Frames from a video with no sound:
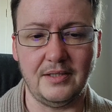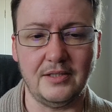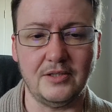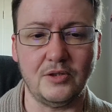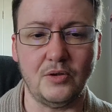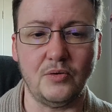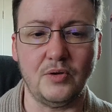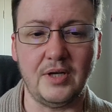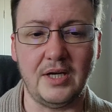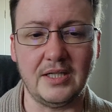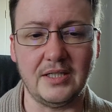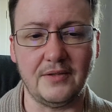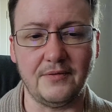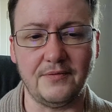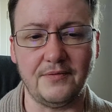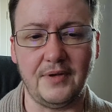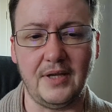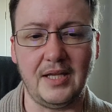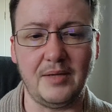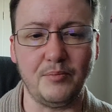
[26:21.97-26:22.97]
you know, kind
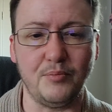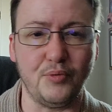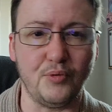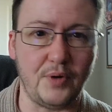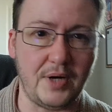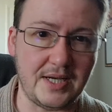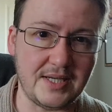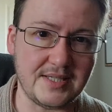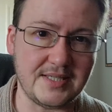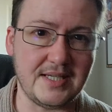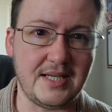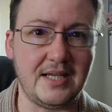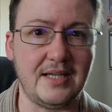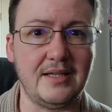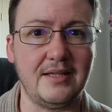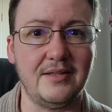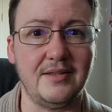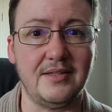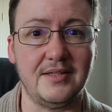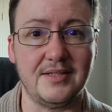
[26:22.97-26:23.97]
of
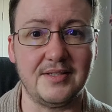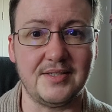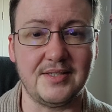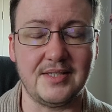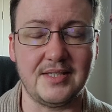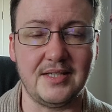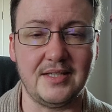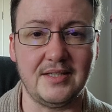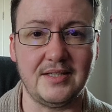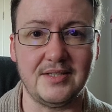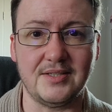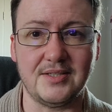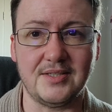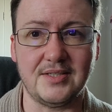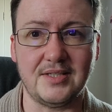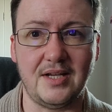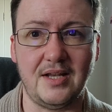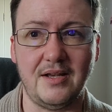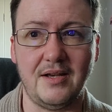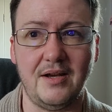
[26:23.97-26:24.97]
embracing this,
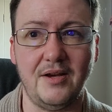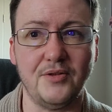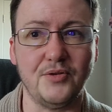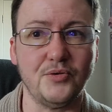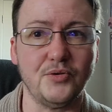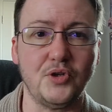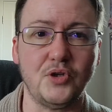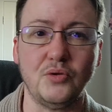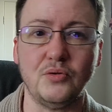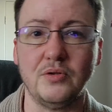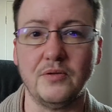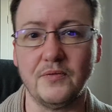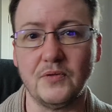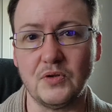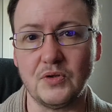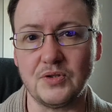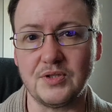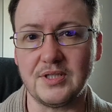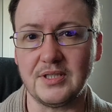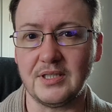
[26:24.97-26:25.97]
this other
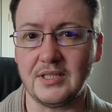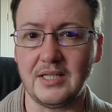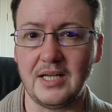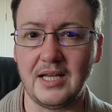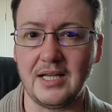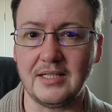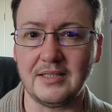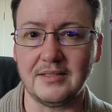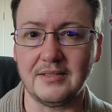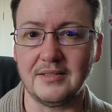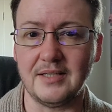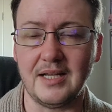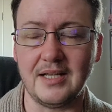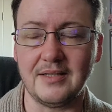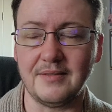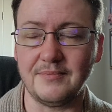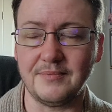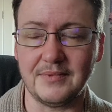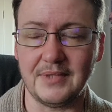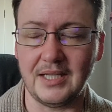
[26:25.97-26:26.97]
universe and, and,
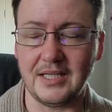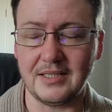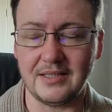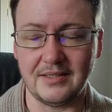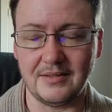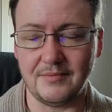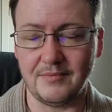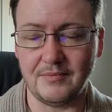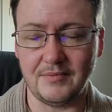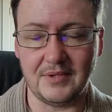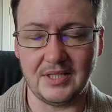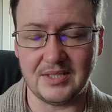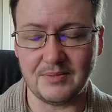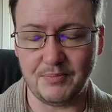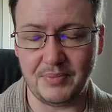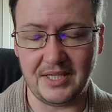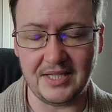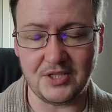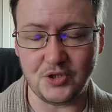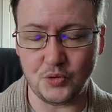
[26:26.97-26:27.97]
and, and this
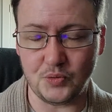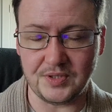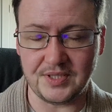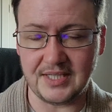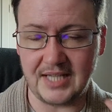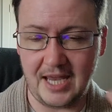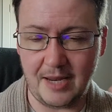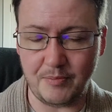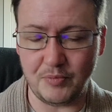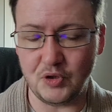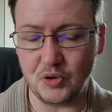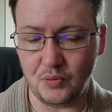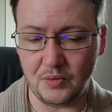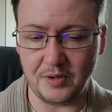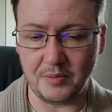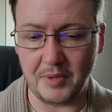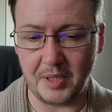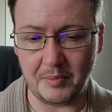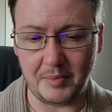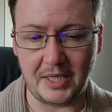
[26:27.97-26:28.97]
place to escape to
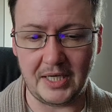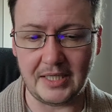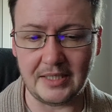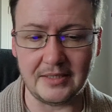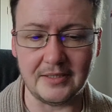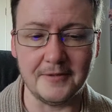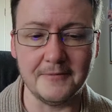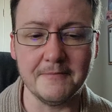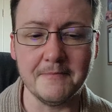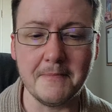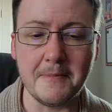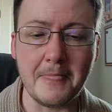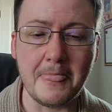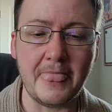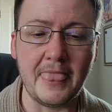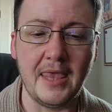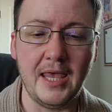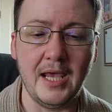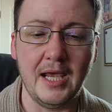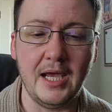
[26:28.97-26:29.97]
with my mind.
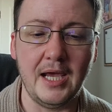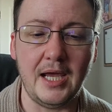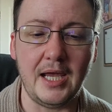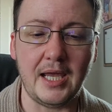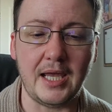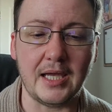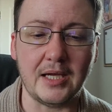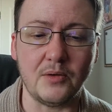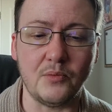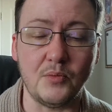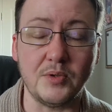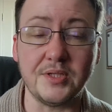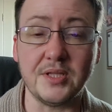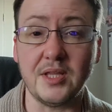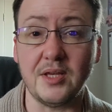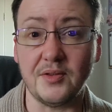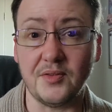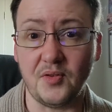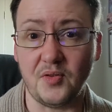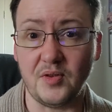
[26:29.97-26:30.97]
And one of
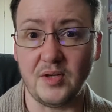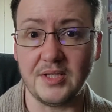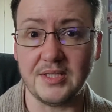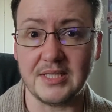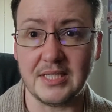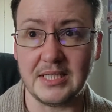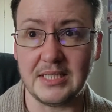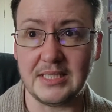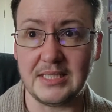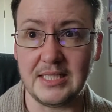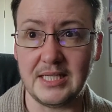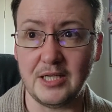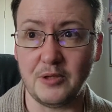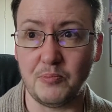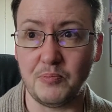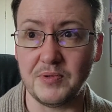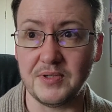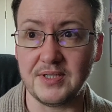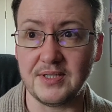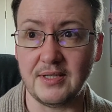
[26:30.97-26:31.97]
the other things I did
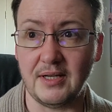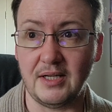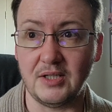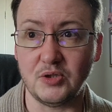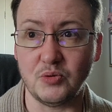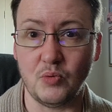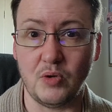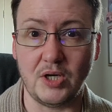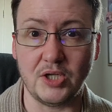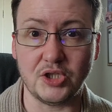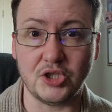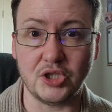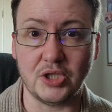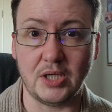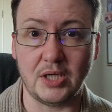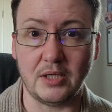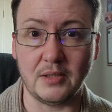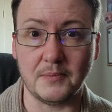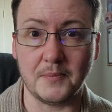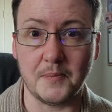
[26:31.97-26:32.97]
besides
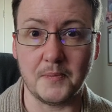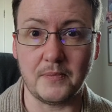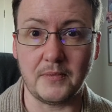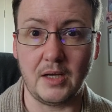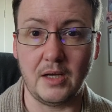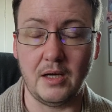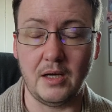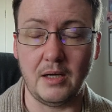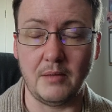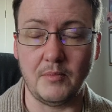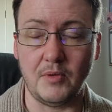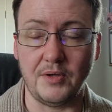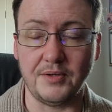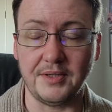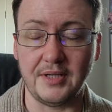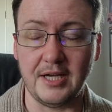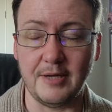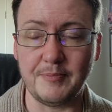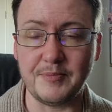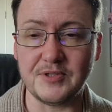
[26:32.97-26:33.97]
watching um, all
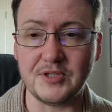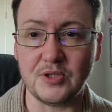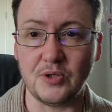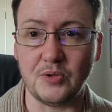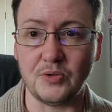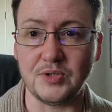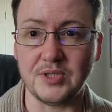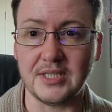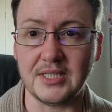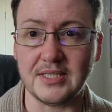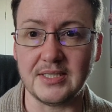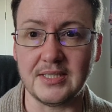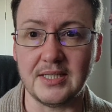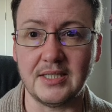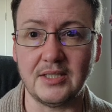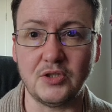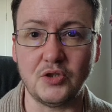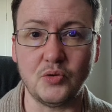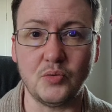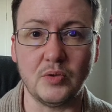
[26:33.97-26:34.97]
the episodes is
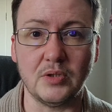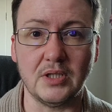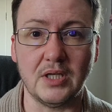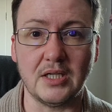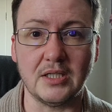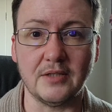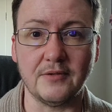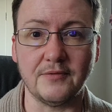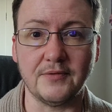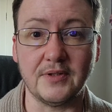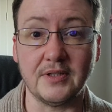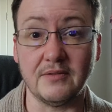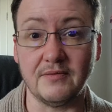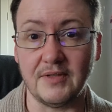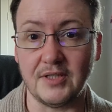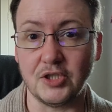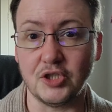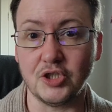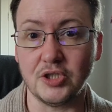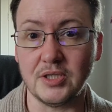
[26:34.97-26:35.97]
they do a lot of
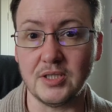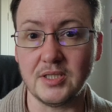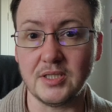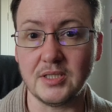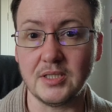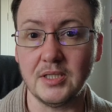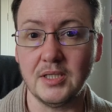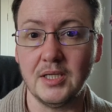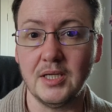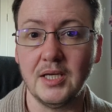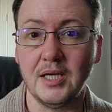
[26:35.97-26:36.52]
conventions.